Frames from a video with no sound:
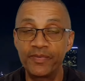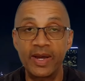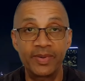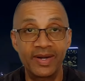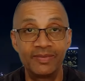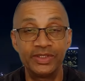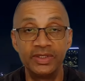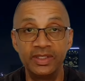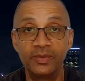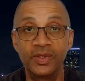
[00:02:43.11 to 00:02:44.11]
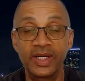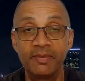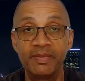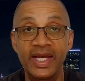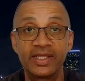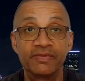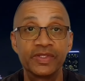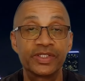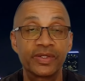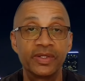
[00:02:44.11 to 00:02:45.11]
I promise you, good will come back in
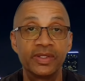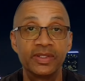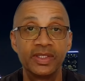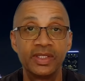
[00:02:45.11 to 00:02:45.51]
return.